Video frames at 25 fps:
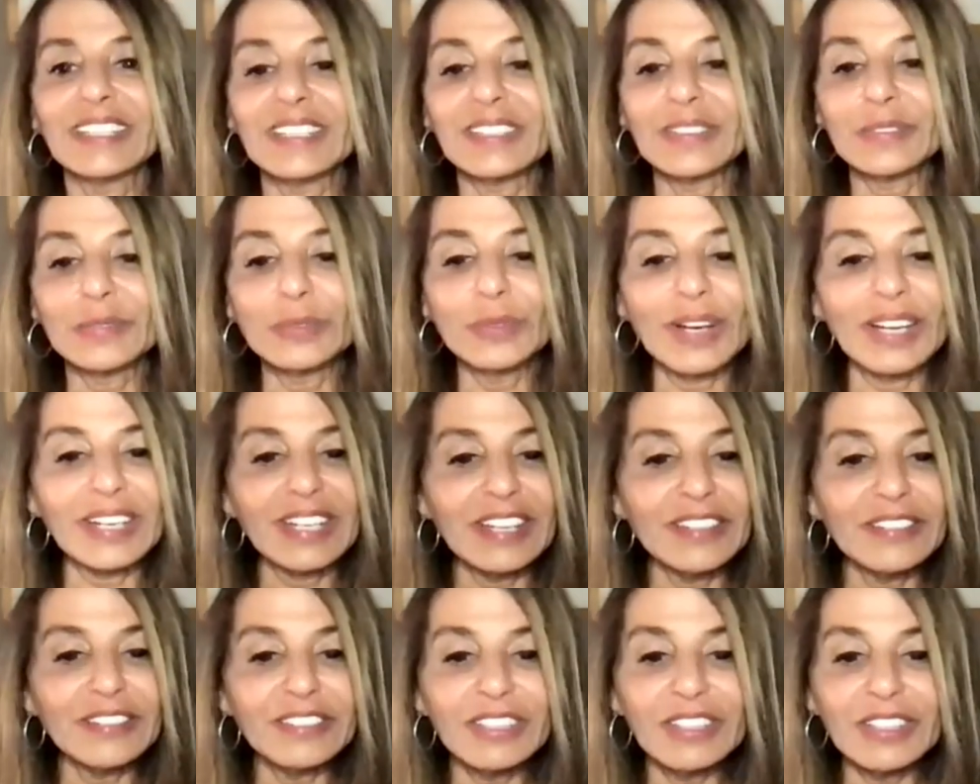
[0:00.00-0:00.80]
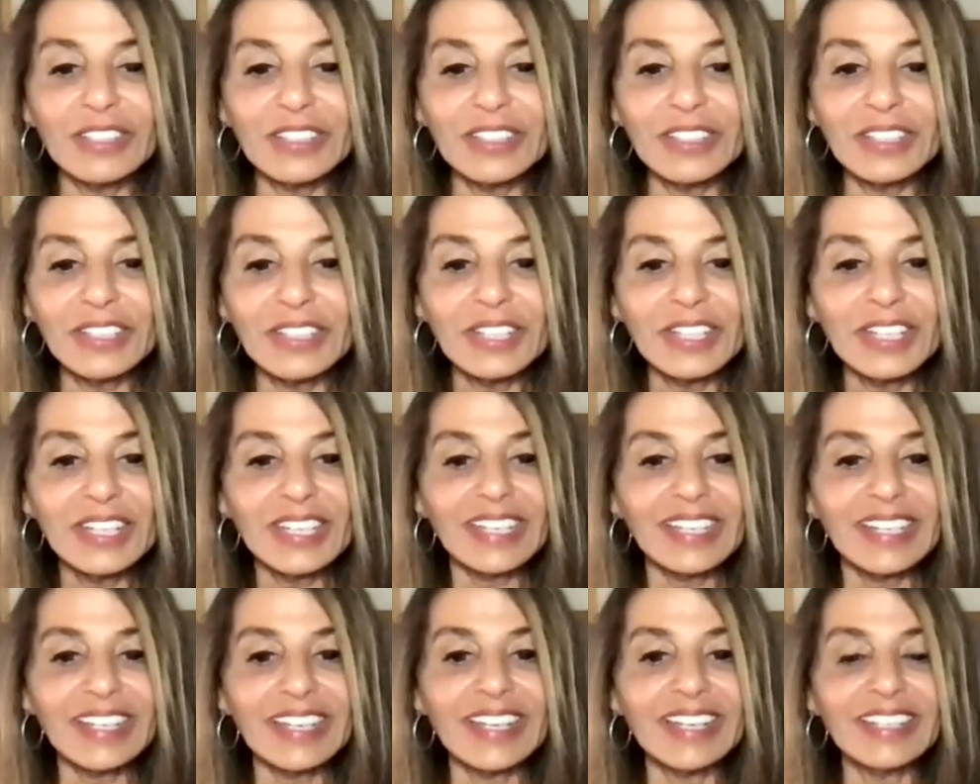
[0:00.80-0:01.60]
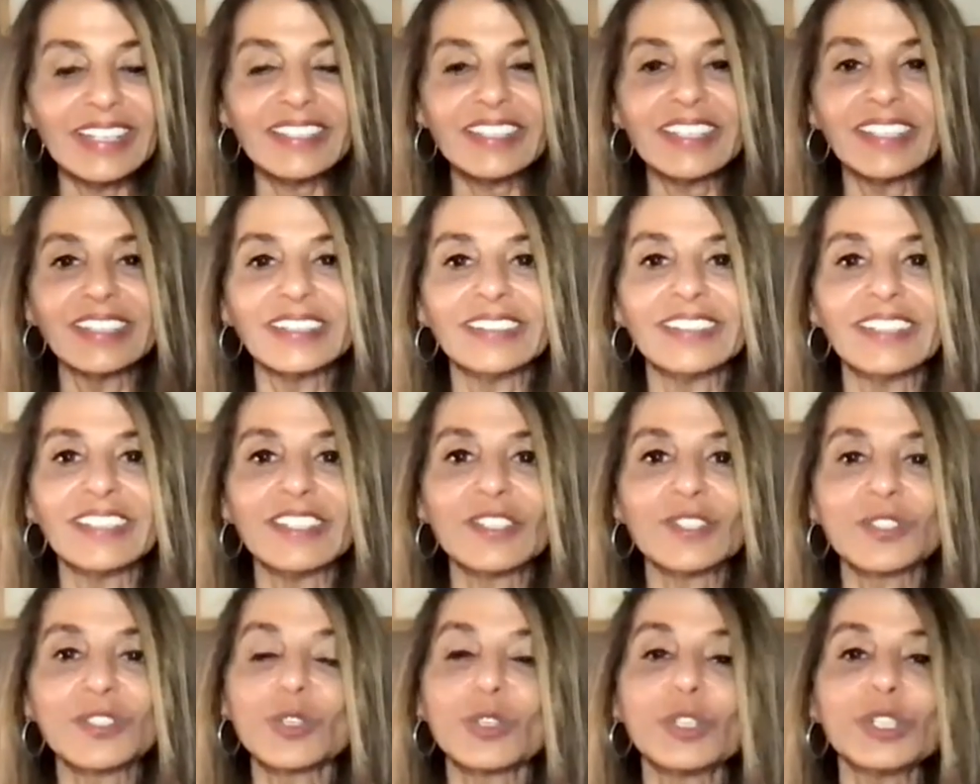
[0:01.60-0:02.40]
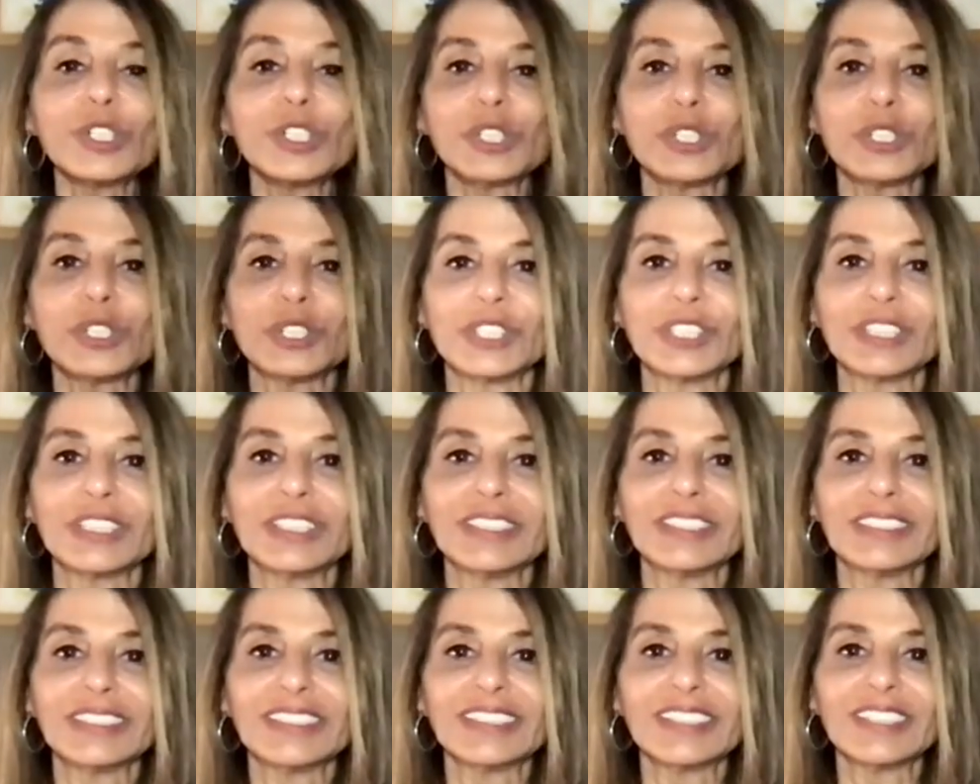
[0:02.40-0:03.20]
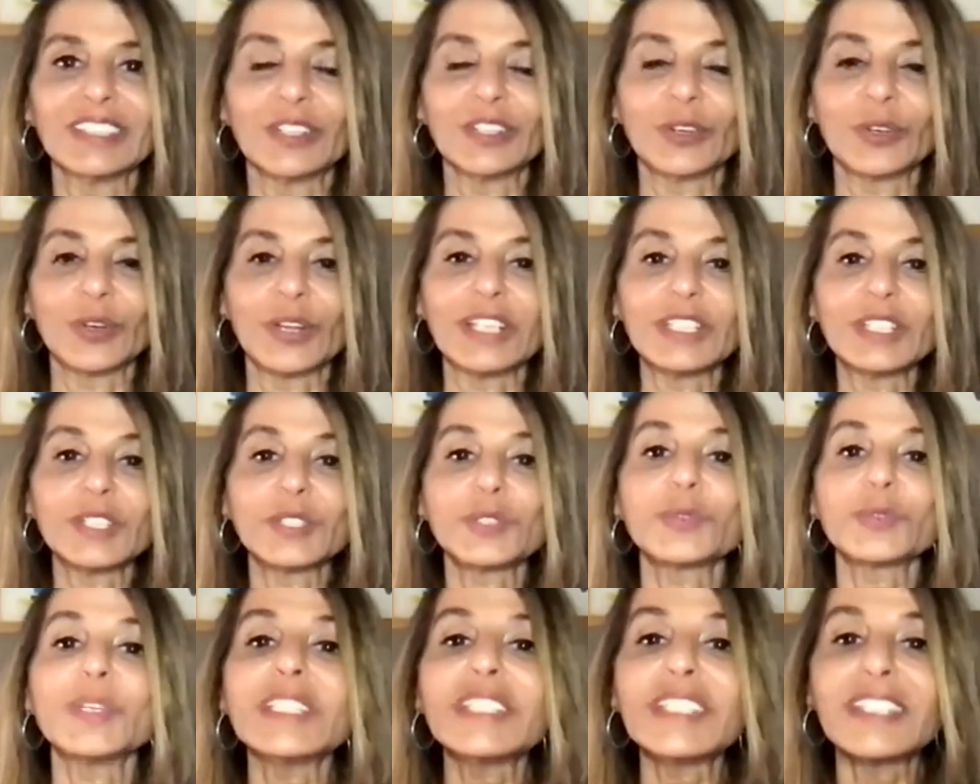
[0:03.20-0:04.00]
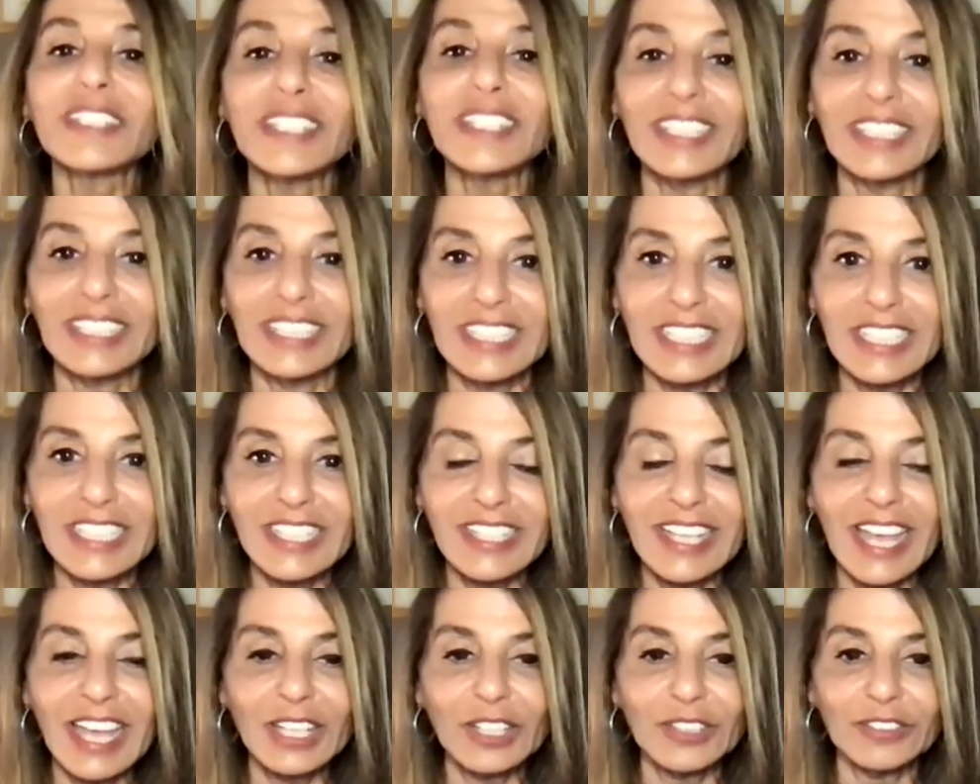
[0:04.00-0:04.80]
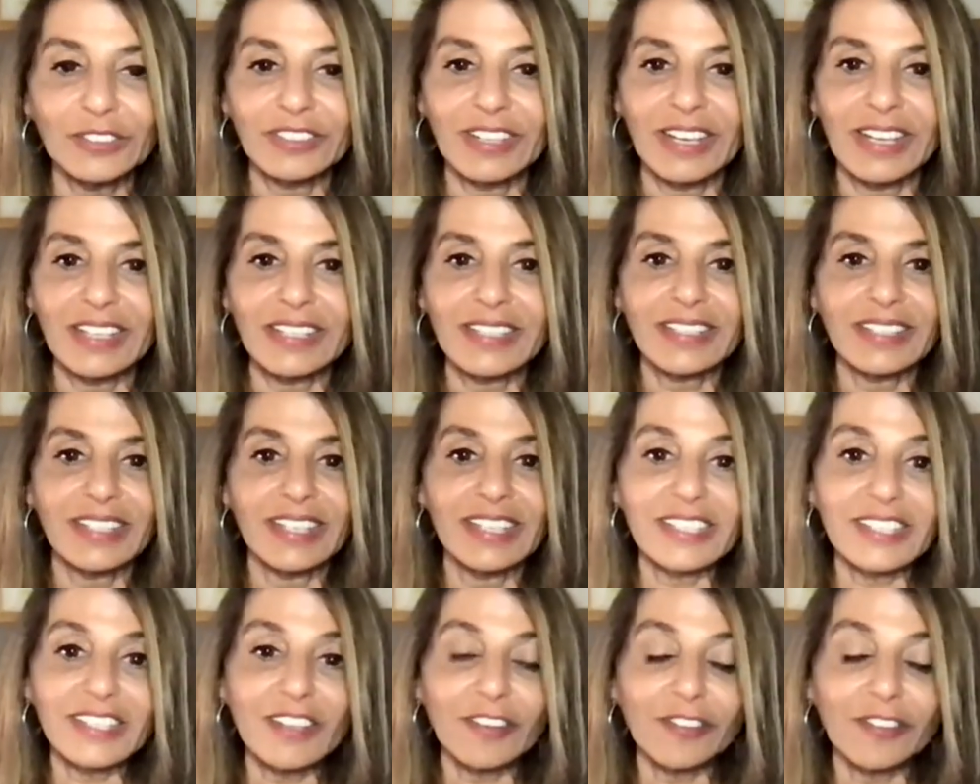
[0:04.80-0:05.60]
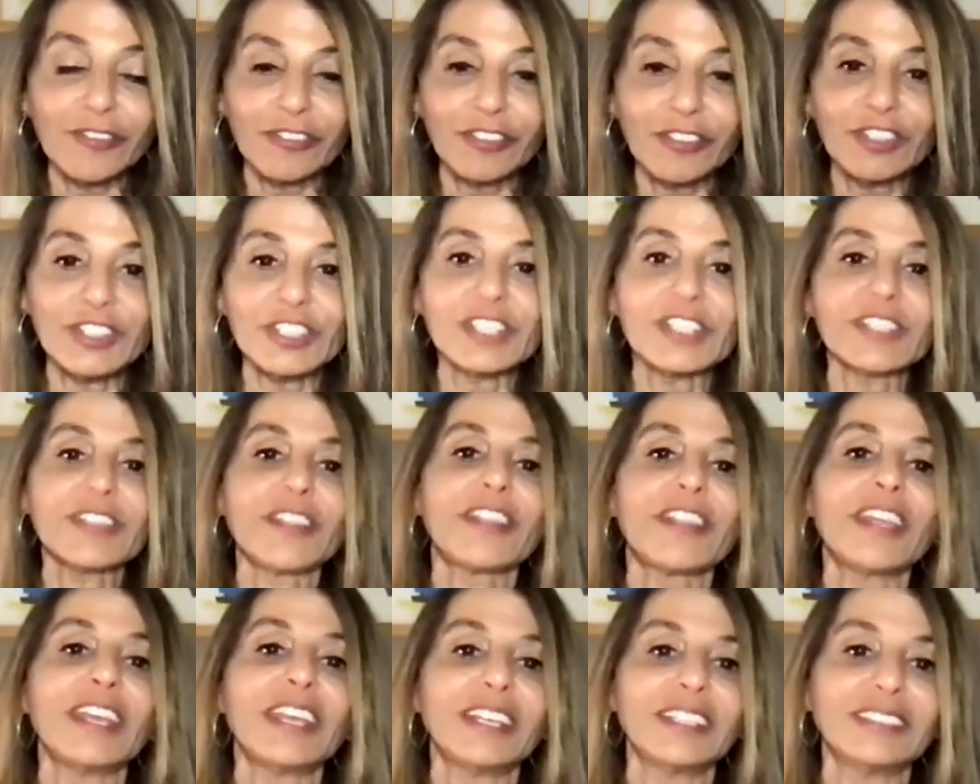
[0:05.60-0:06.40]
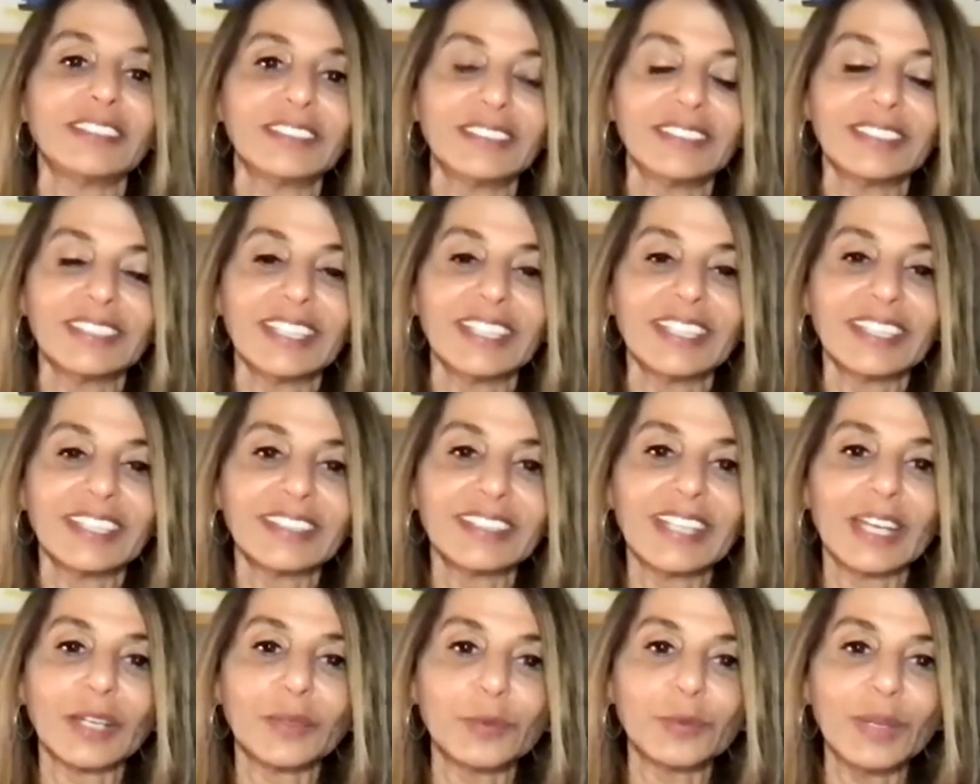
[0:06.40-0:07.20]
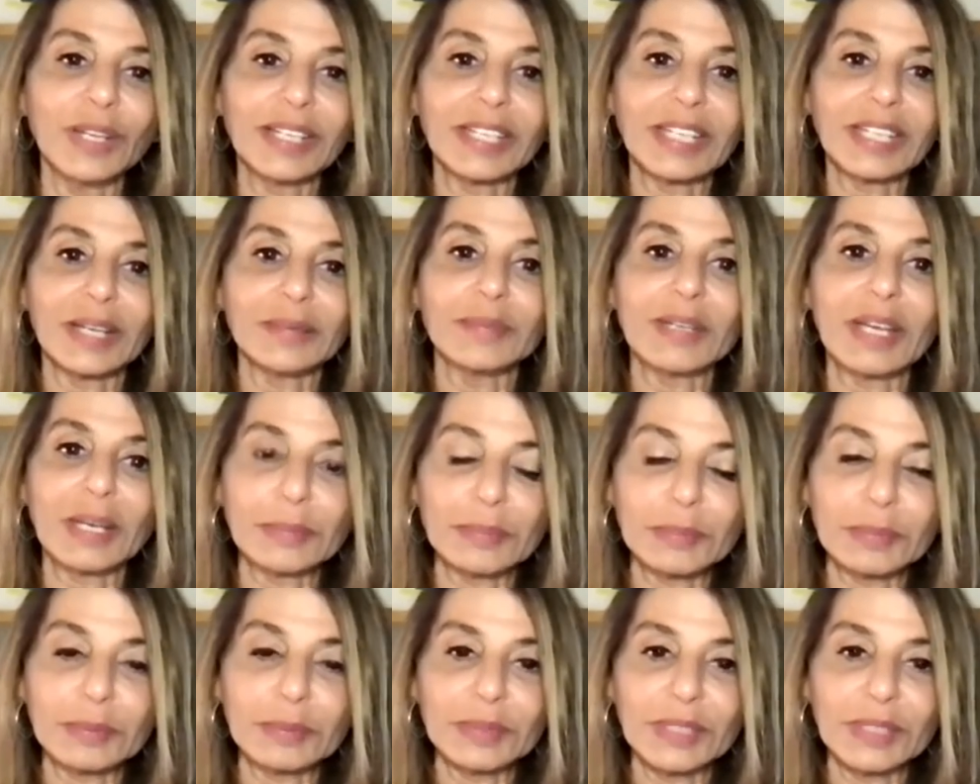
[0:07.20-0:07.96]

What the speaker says: whatever is in distortion or is twisted inside of us is the first thing that will come up.